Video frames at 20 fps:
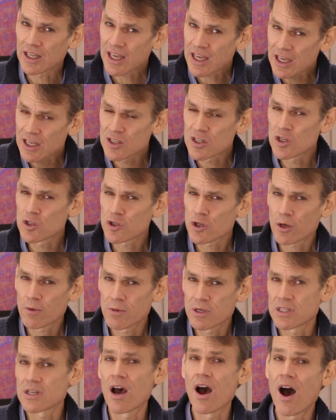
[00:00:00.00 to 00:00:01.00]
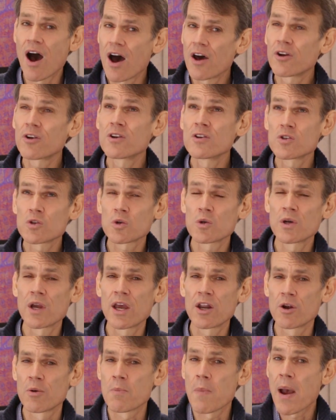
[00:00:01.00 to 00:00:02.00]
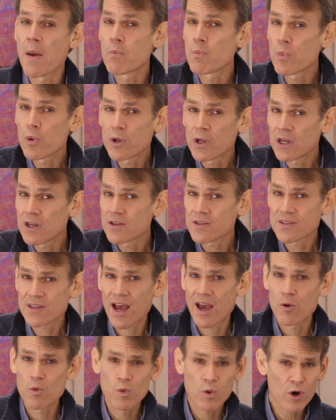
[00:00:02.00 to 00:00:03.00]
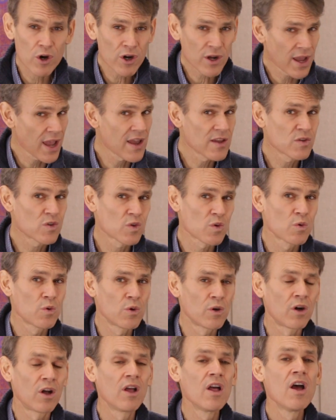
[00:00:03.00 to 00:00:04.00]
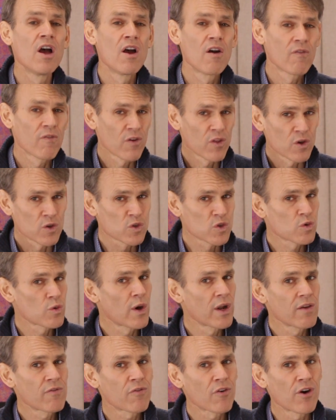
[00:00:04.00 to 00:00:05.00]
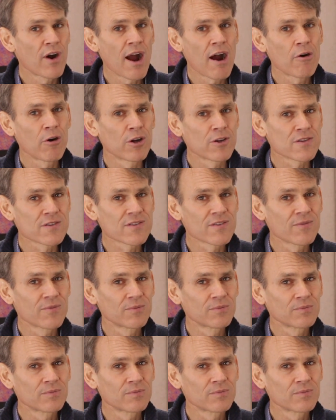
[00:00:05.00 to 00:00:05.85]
he had determined to honor his Creator by putting aside work and school for those 24 hours.